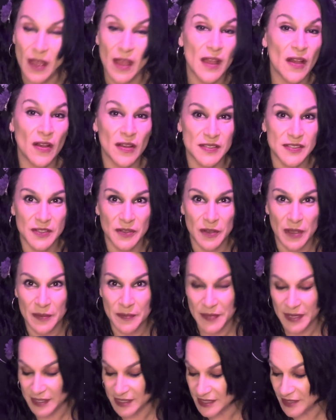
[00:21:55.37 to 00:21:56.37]
also a
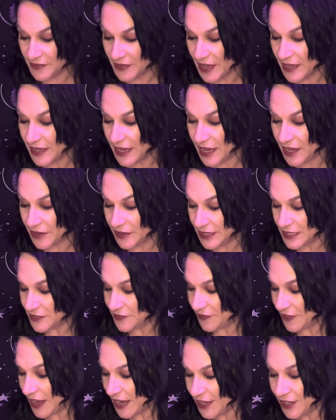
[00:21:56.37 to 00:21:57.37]
mix of that Aries
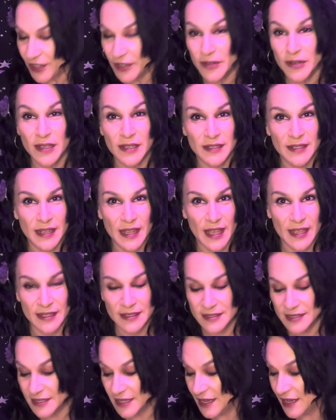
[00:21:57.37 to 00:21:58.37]
fire
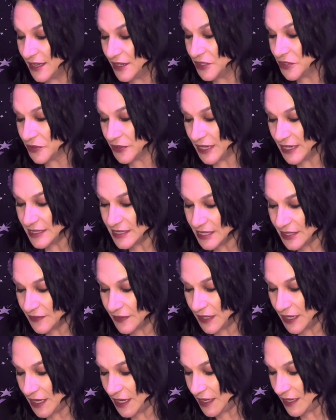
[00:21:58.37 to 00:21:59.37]
and
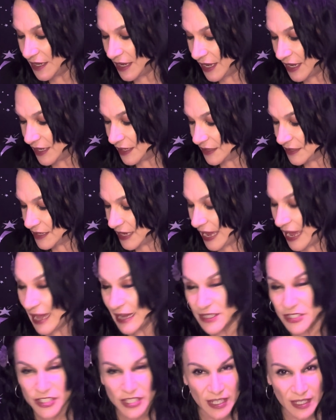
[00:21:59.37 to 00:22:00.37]
creativity and
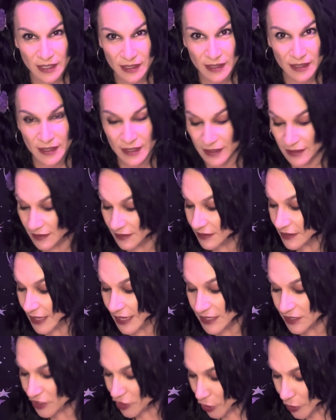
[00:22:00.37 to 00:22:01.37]
action and
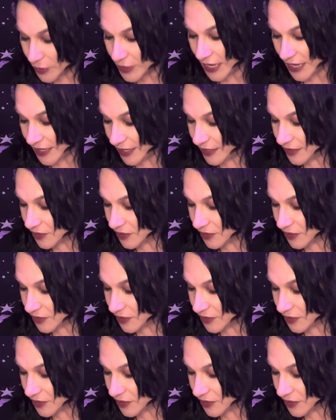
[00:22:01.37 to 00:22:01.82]
like, go get it.